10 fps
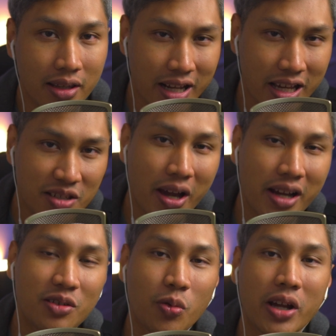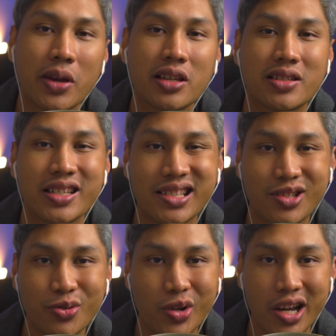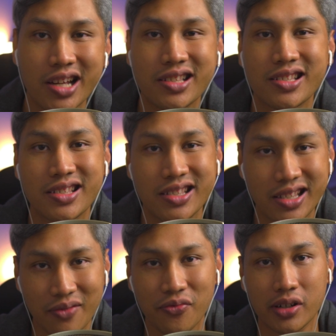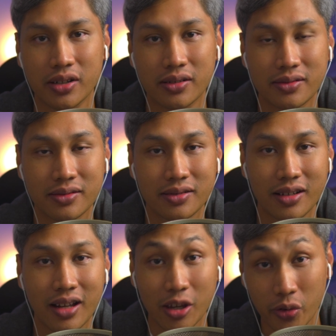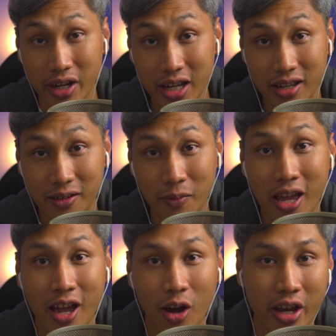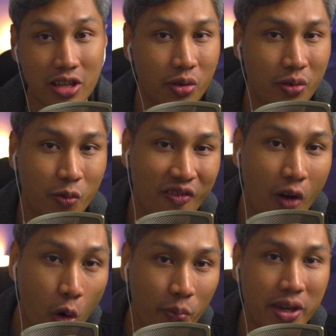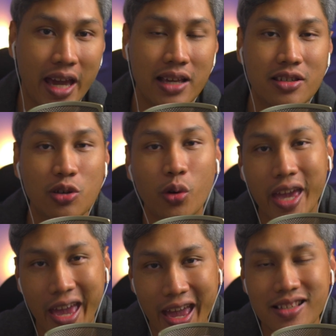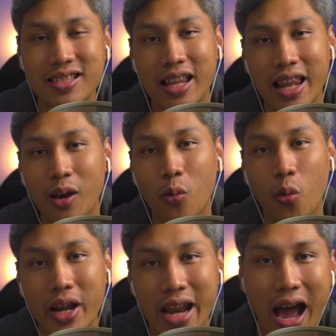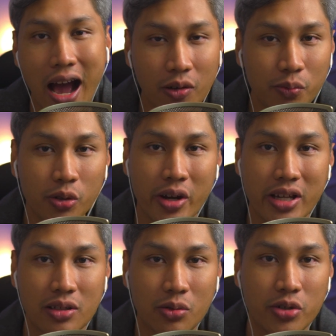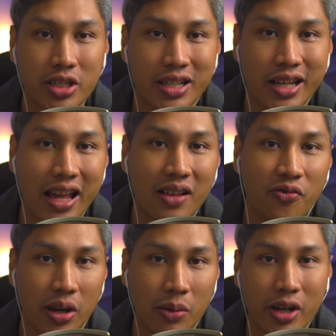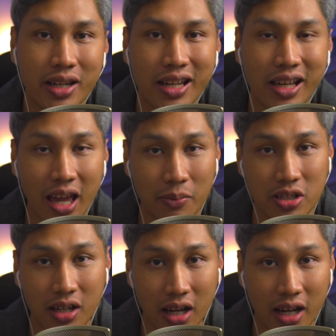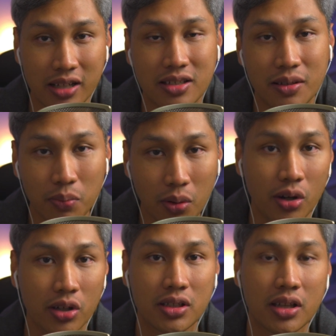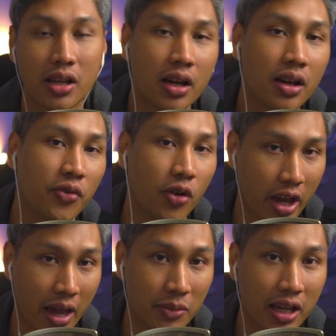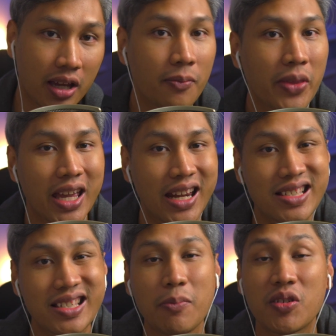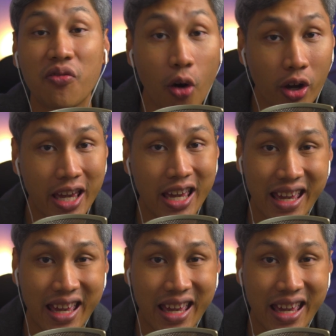The next part is what makes these two cards different. Are you ready? Okay, so with OBS, you can select what output resolution and frame rate the capture card supports. For Camlink, it accepts 4K